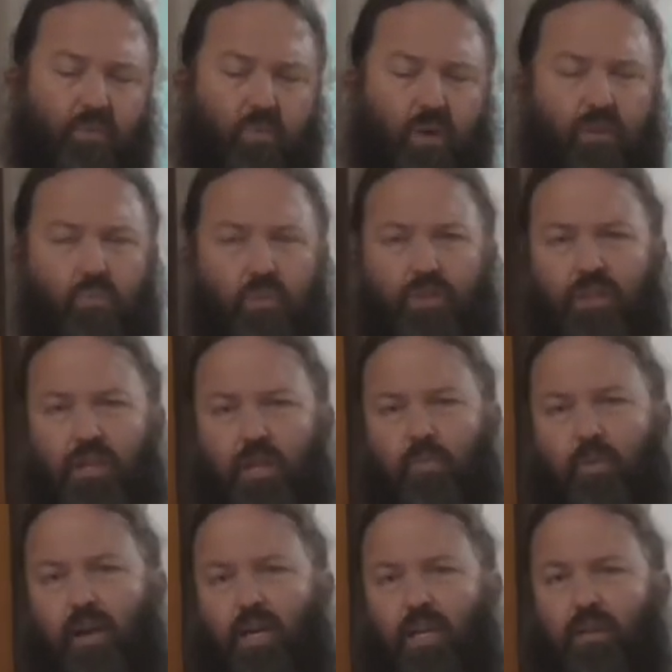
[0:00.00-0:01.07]
When we think
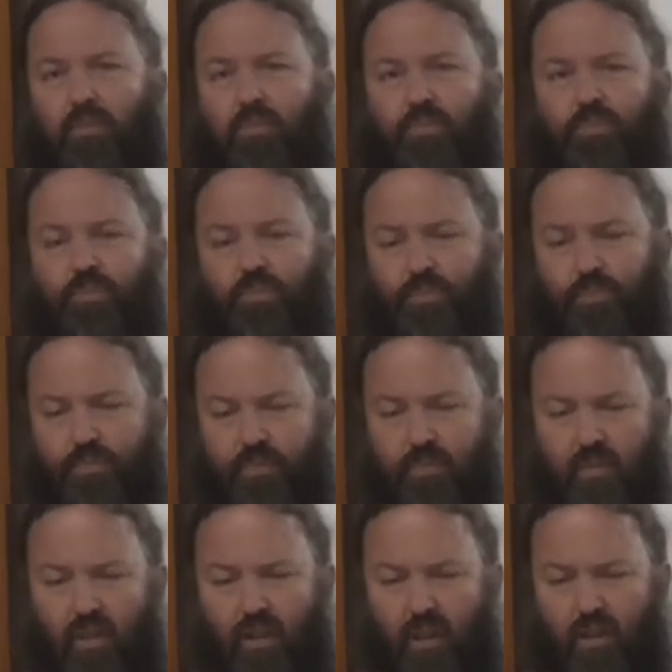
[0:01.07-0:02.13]
about it,
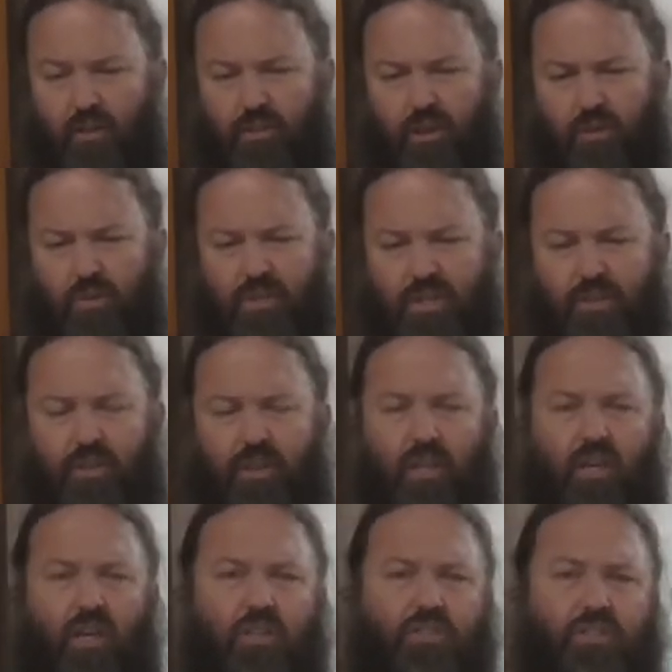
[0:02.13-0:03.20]
there was a
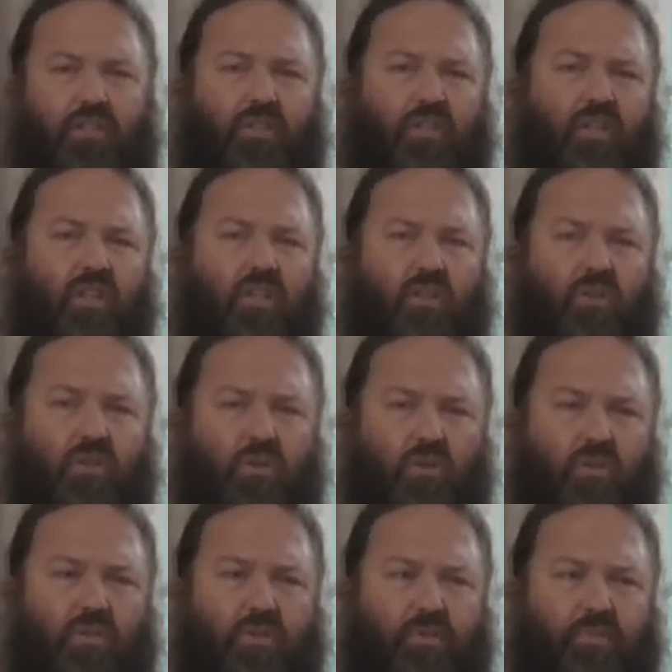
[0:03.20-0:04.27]
theologian
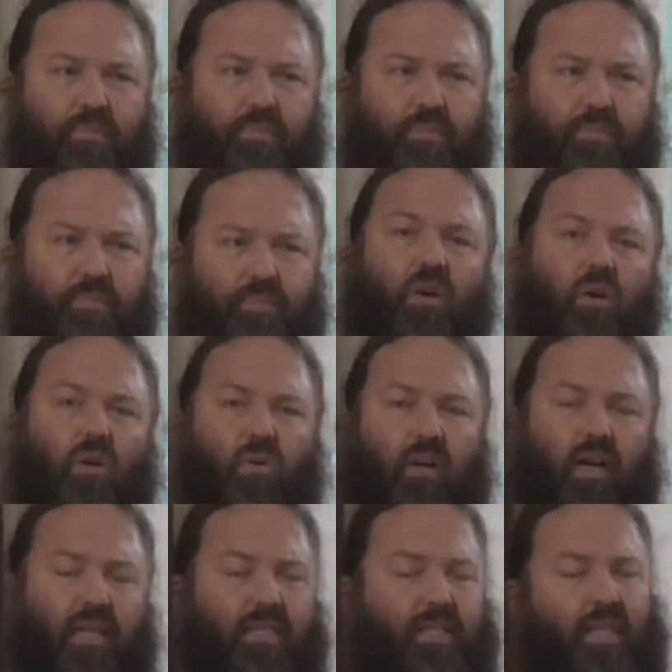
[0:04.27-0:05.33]
called
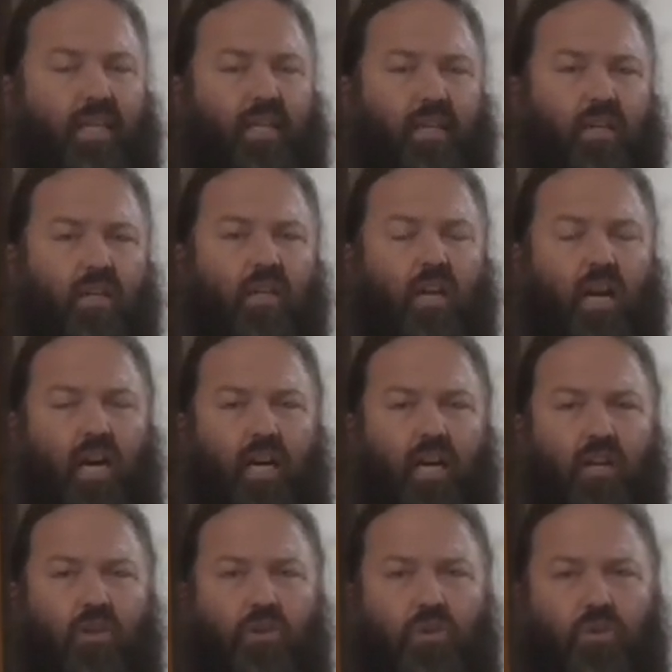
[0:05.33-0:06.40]
Augustine
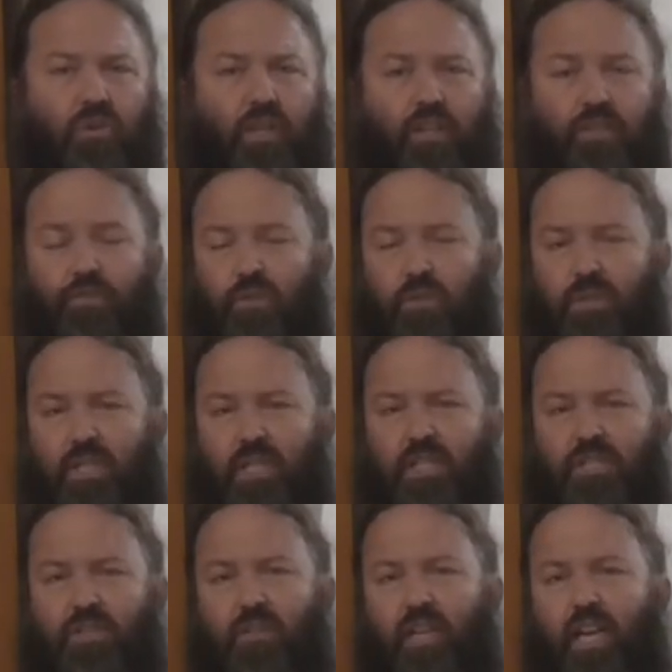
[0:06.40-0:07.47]
who in the 4th
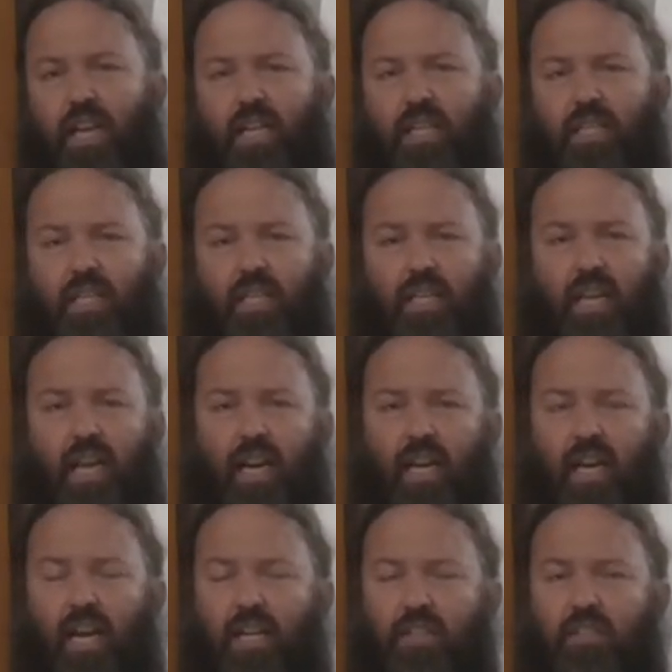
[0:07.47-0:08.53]
century AD
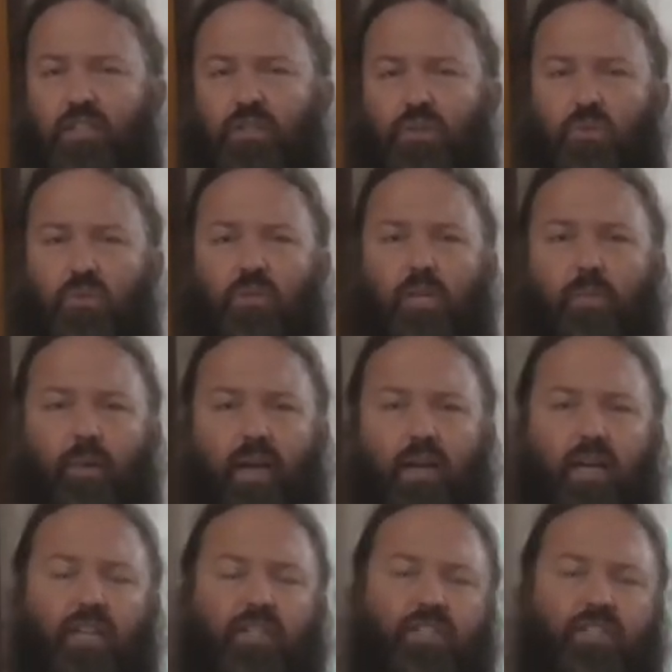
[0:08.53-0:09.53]
had actually talked about